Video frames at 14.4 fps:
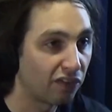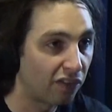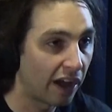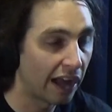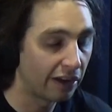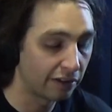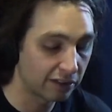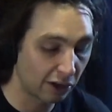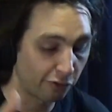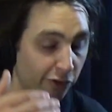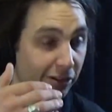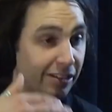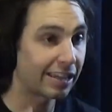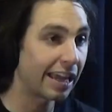It's
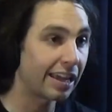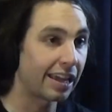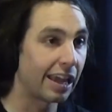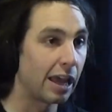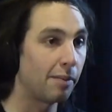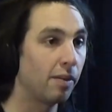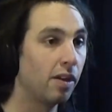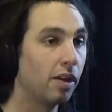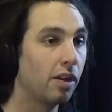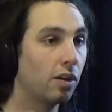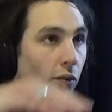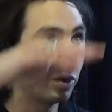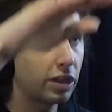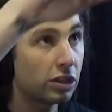fine. So for skate
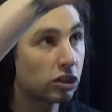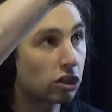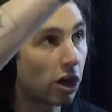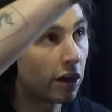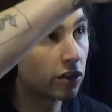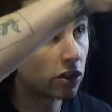camp, we can